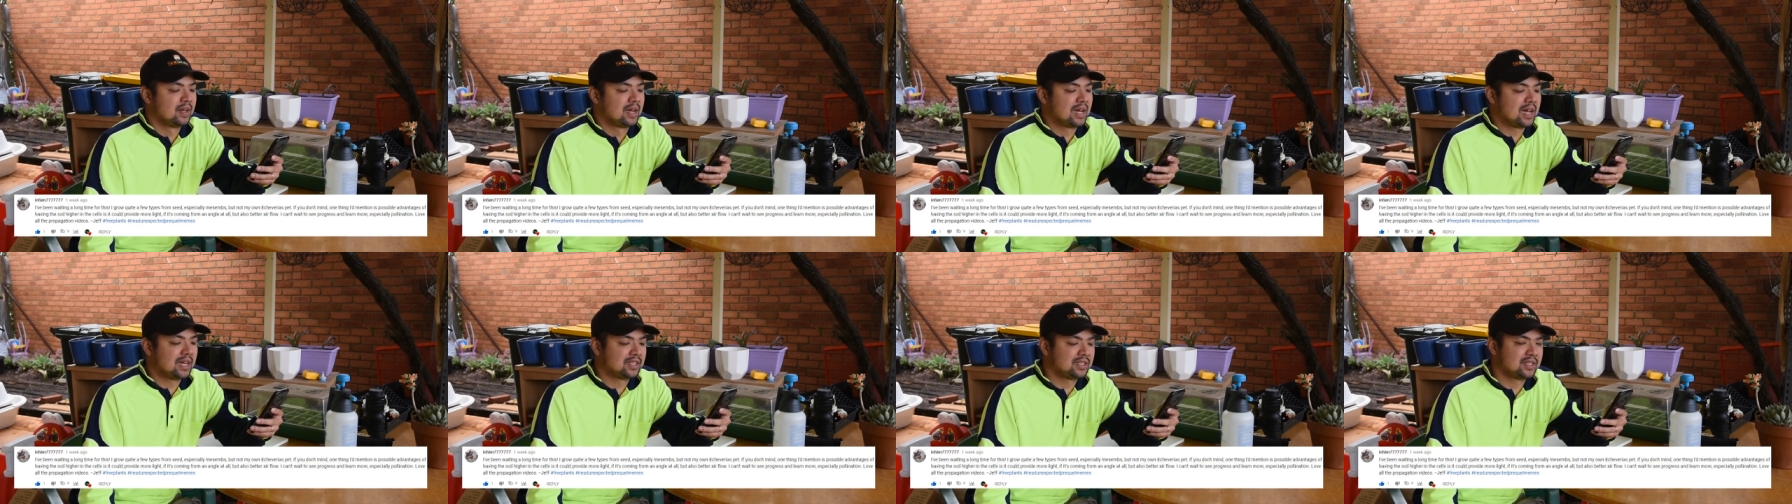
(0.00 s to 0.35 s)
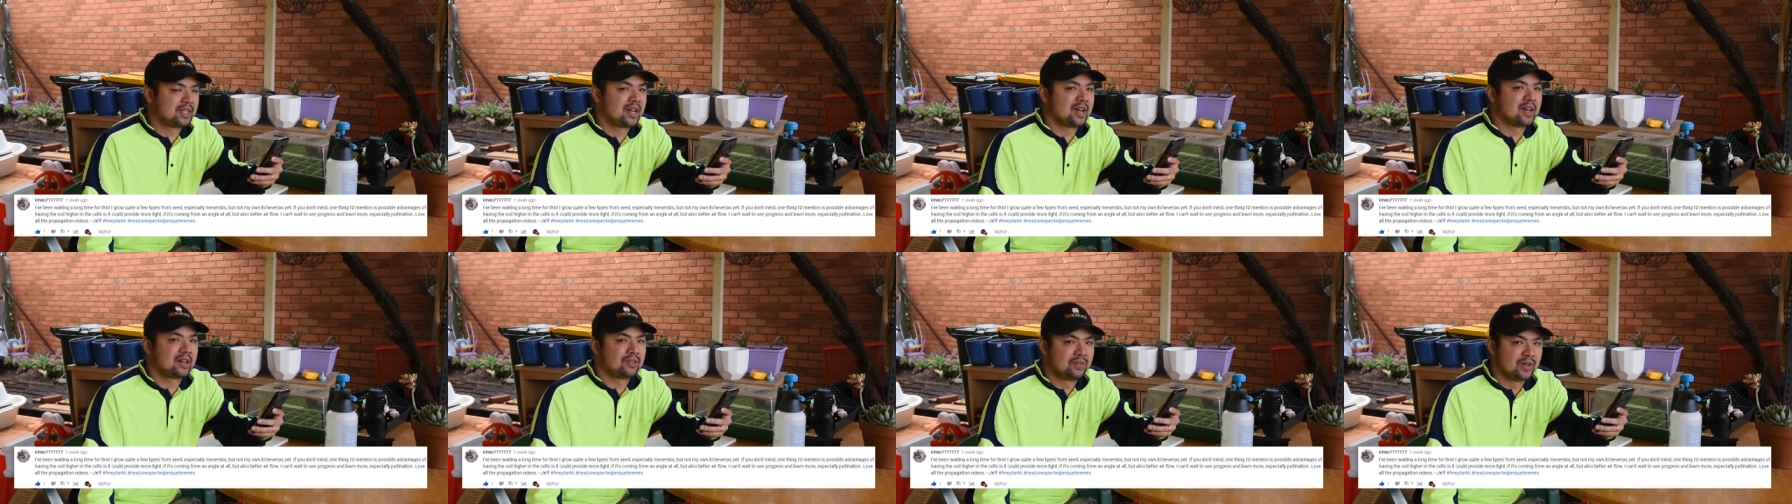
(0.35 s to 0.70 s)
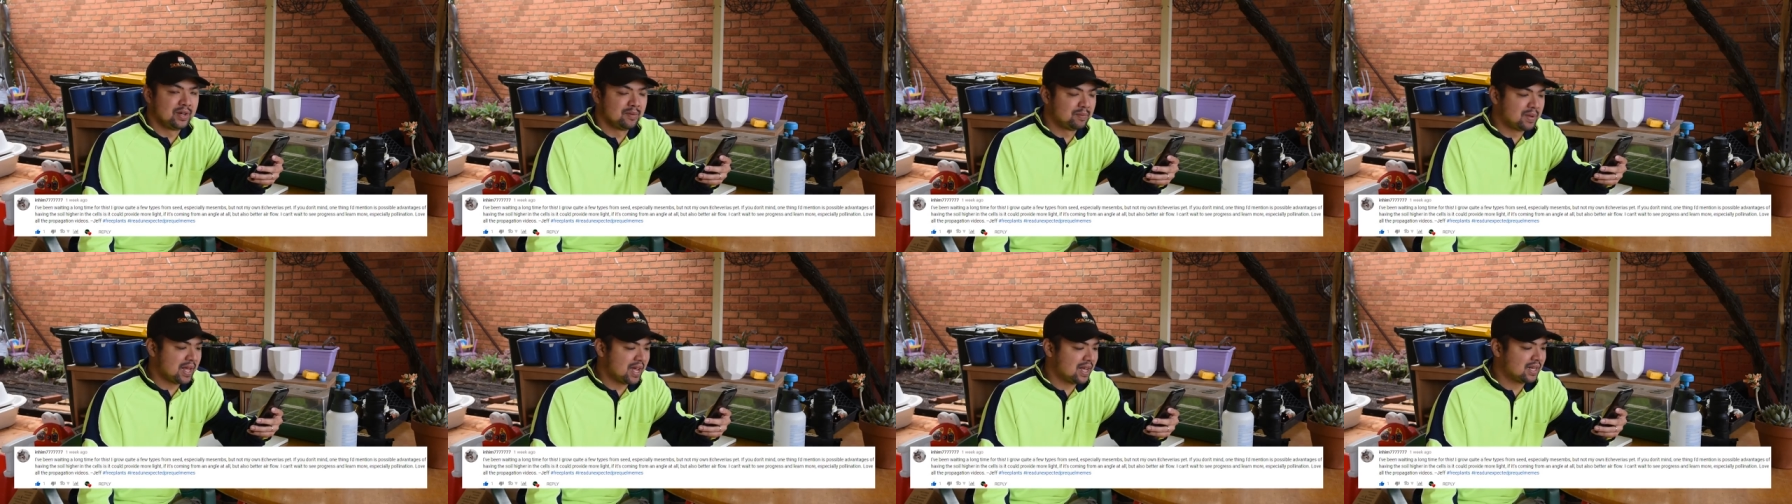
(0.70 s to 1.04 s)
Hashtag
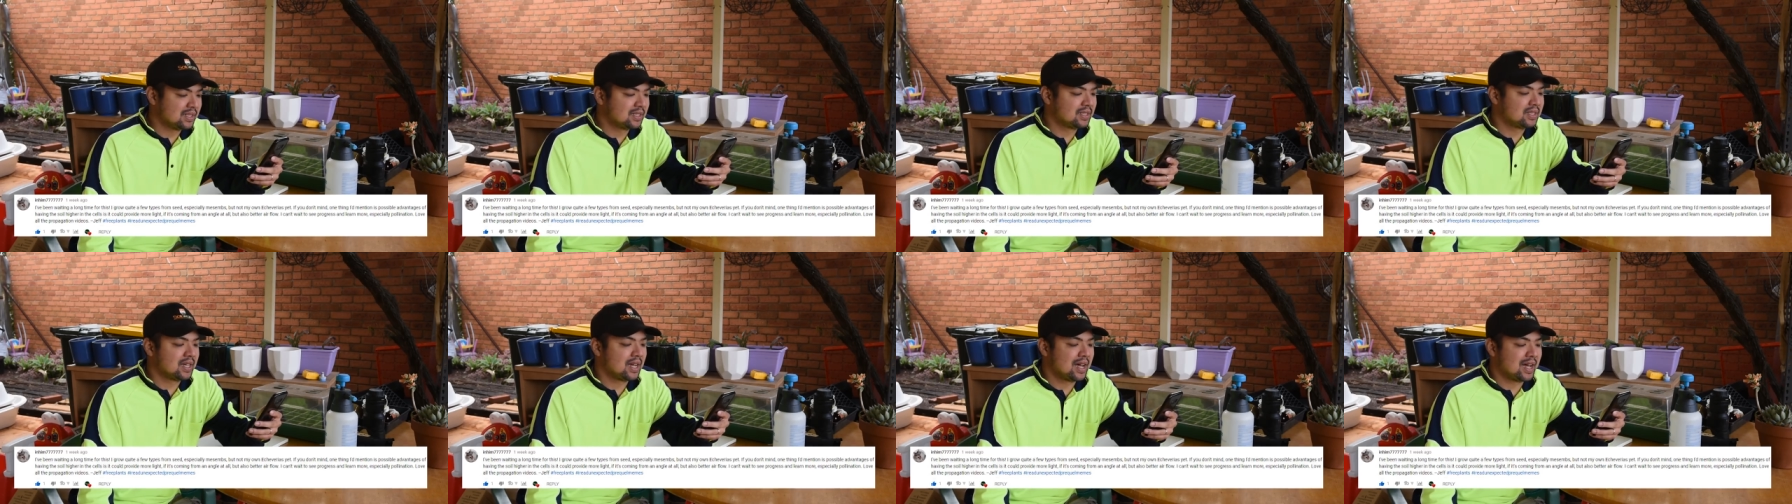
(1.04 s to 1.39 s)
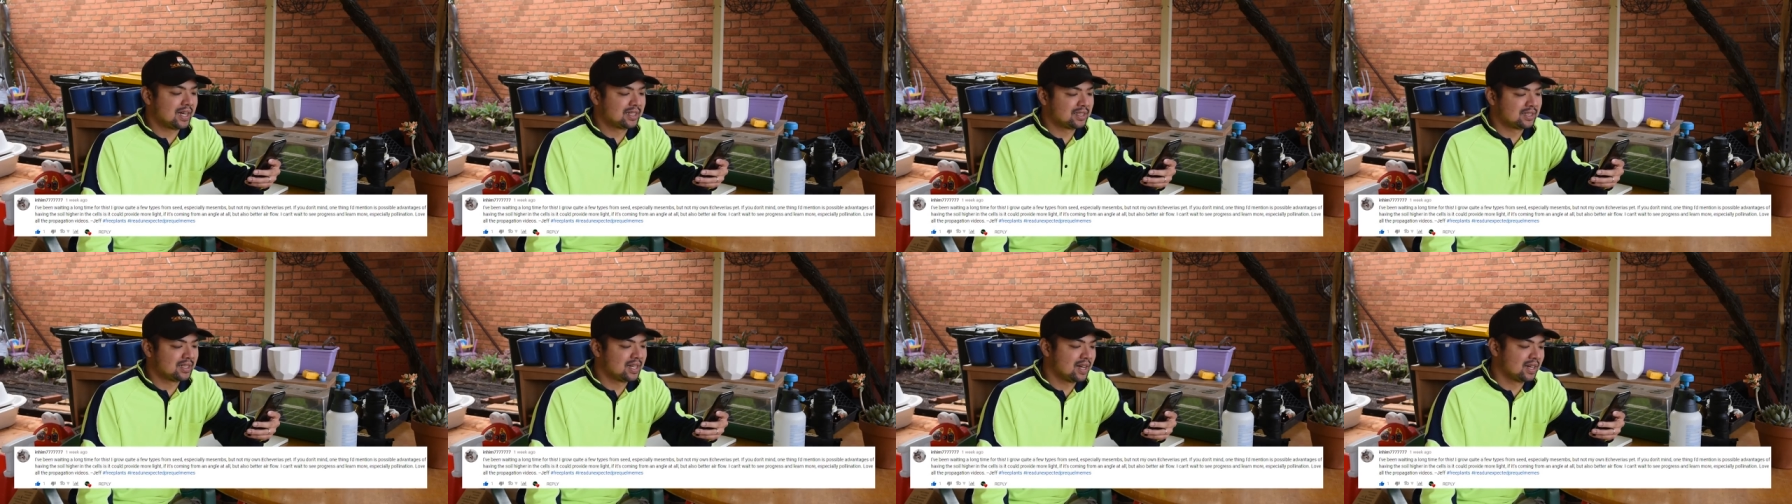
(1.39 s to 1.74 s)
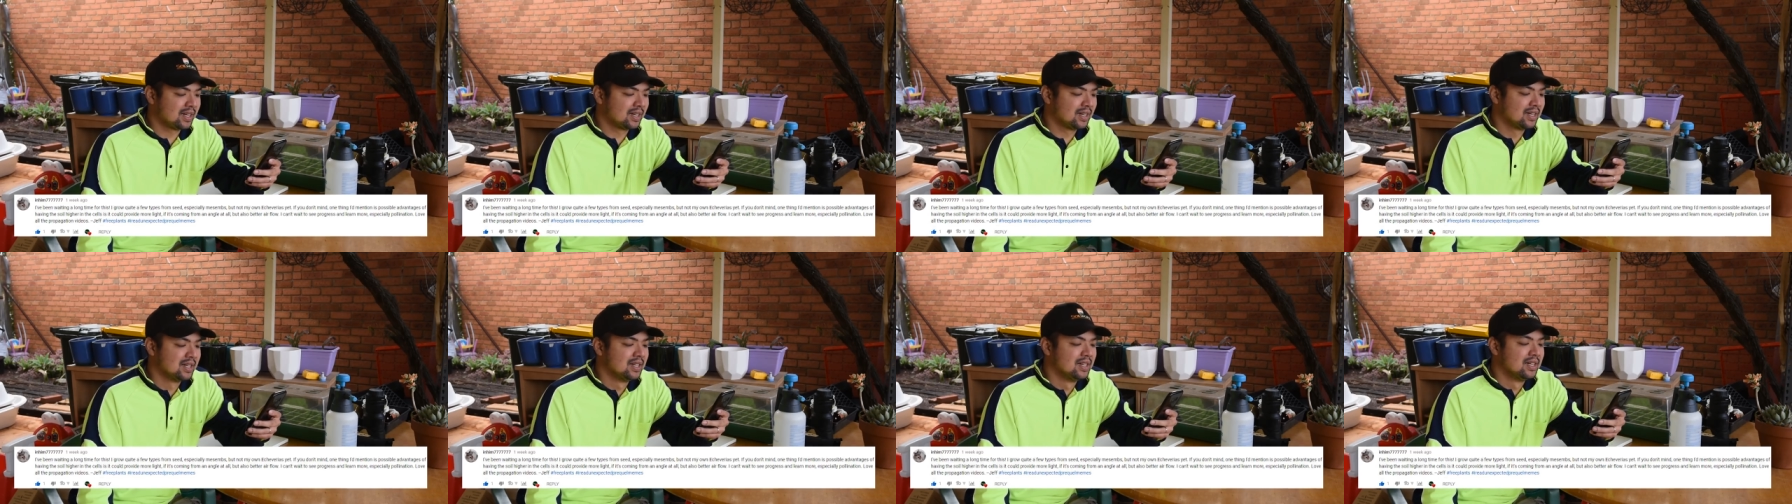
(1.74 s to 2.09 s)
free plants,
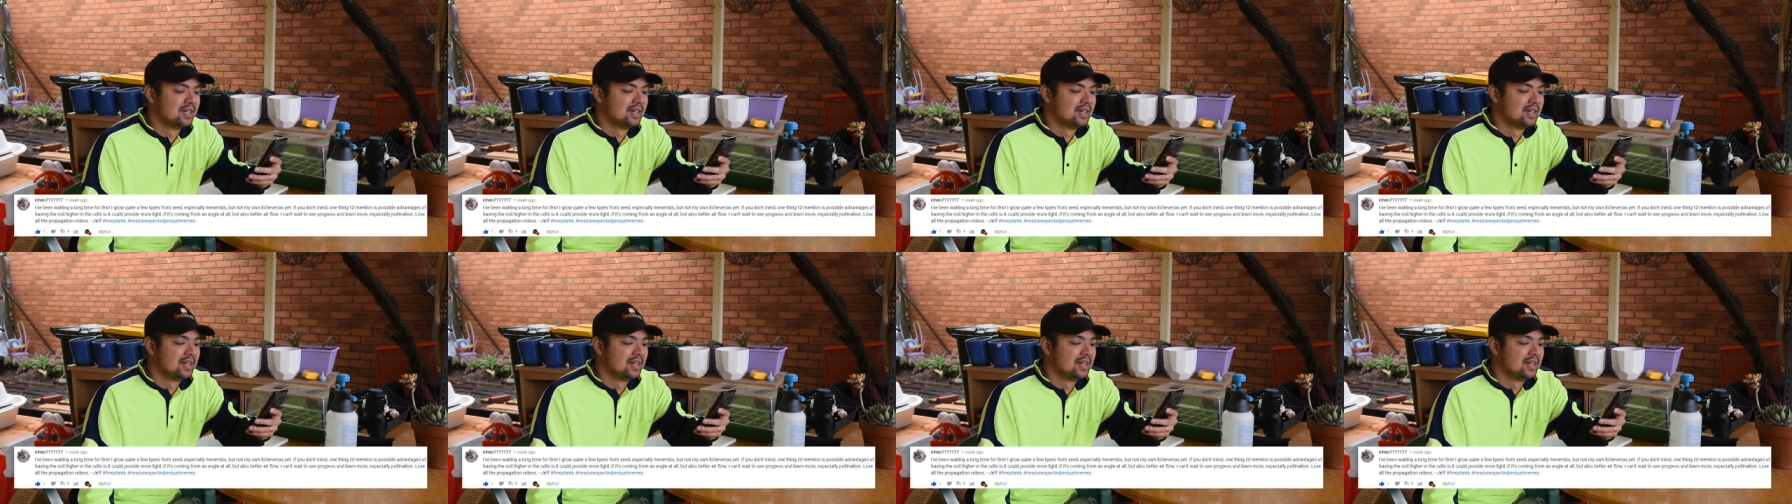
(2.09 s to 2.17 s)
hashtag